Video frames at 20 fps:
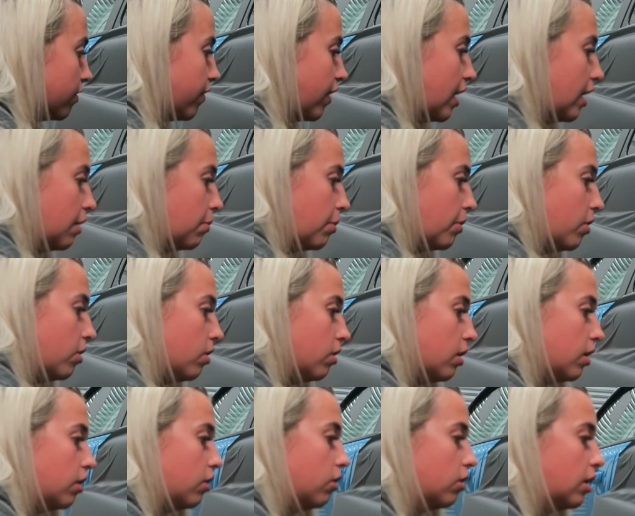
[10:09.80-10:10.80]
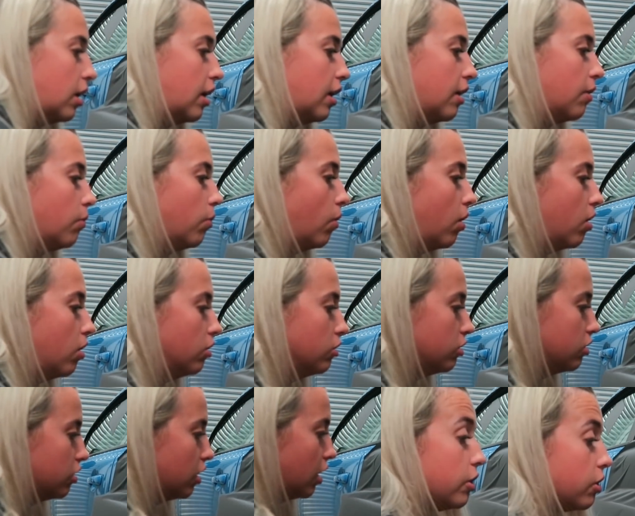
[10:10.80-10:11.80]
available, and luckily it
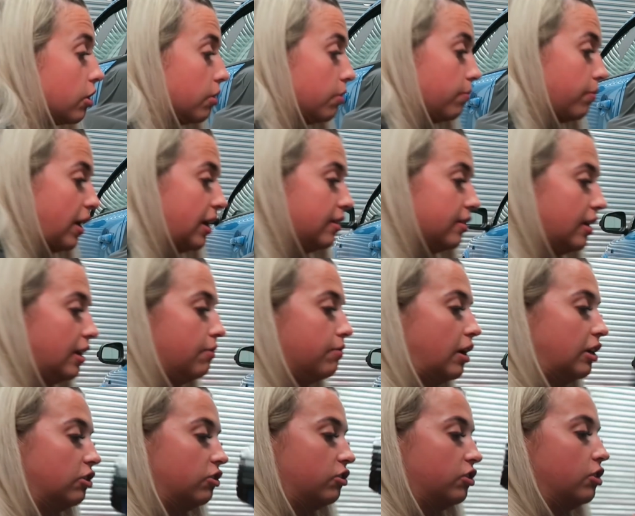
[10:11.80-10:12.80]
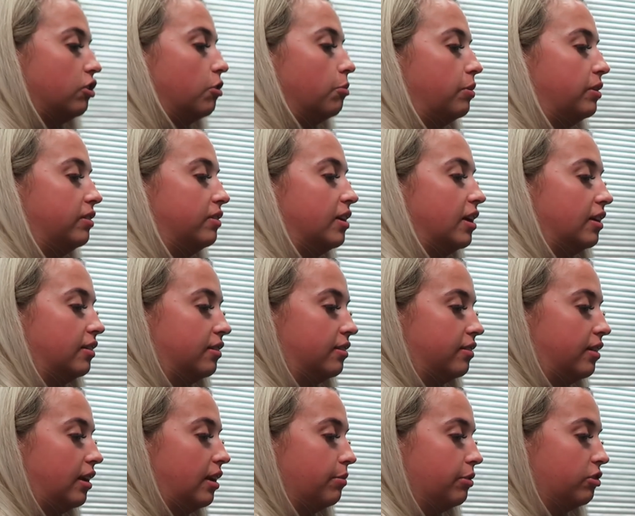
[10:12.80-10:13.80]
was. You can basically register your business
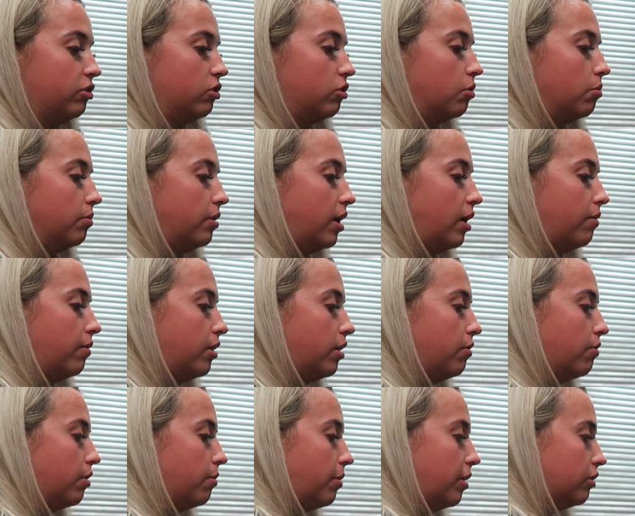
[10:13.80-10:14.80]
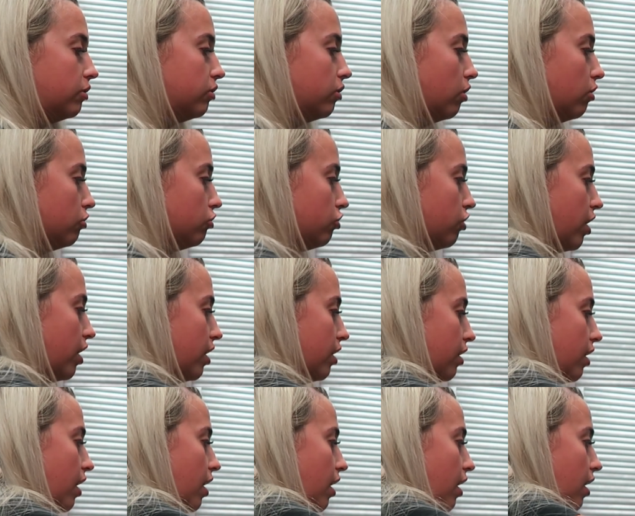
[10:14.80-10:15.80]
as a limited company, whether you want to be a sole
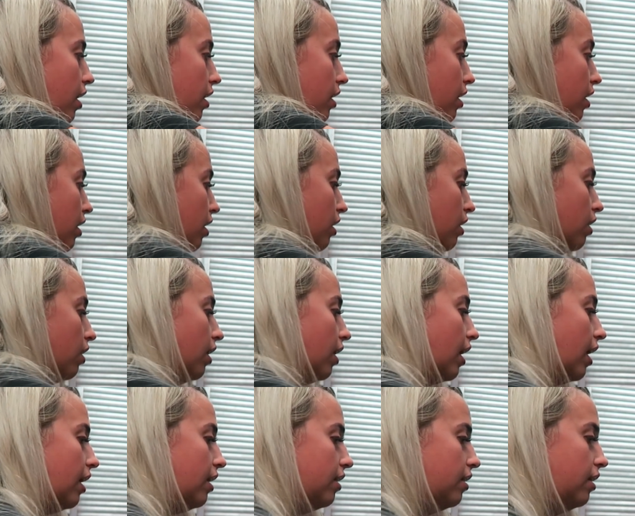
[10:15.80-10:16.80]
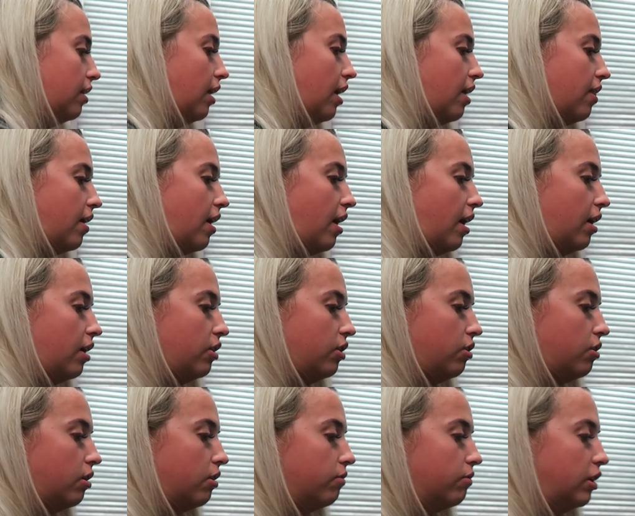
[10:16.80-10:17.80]
trader, anything like that, and
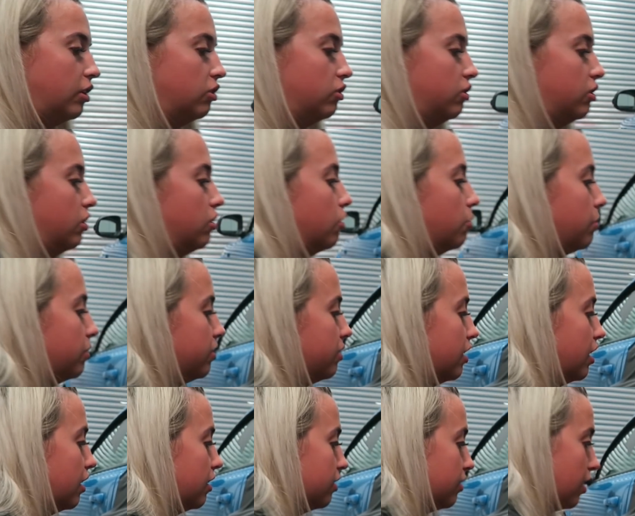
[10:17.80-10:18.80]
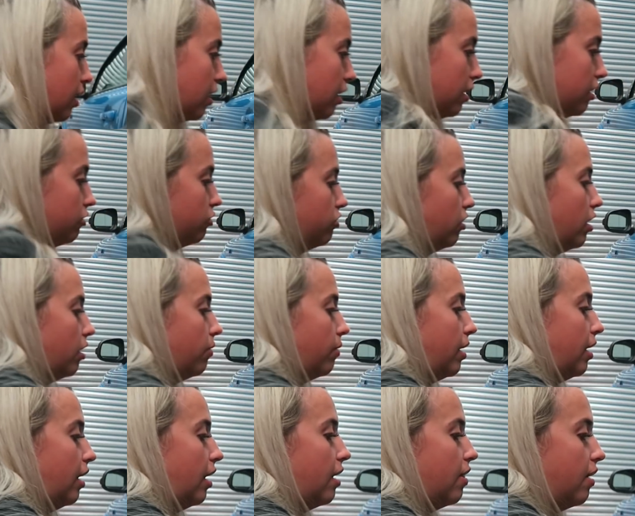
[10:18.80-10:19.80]
you can register your business straight
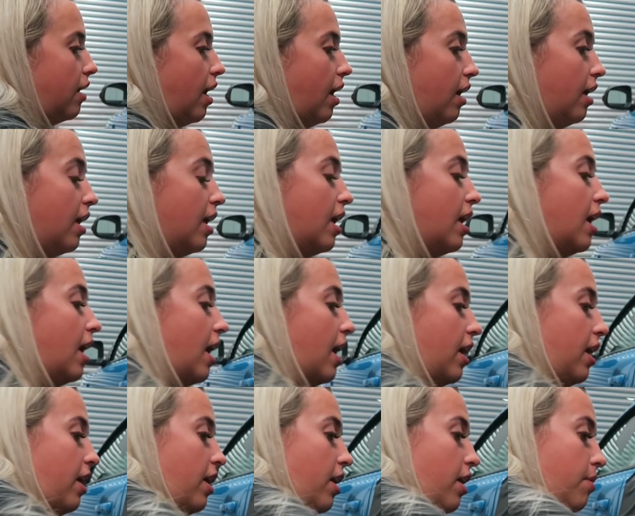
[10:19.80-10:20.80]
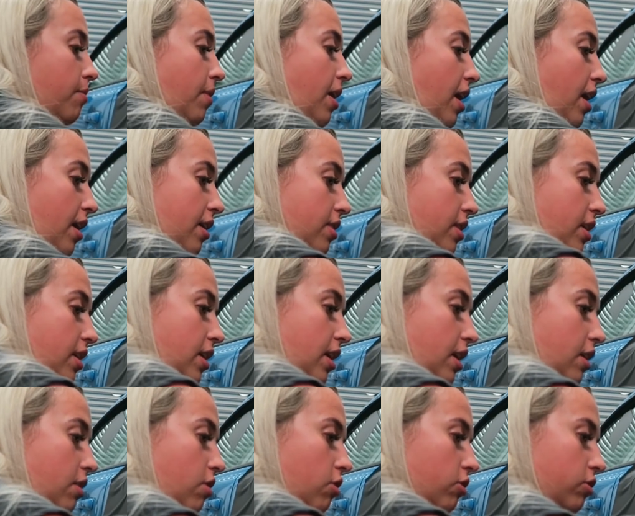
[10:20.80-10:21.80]
away like that. I think
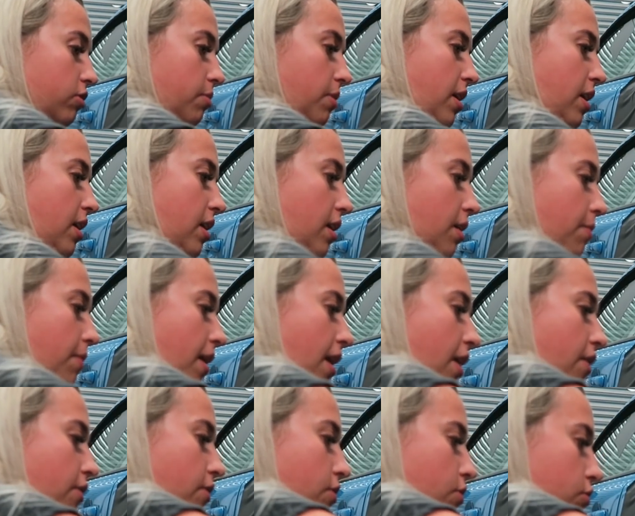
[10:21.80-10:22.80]
it cost me about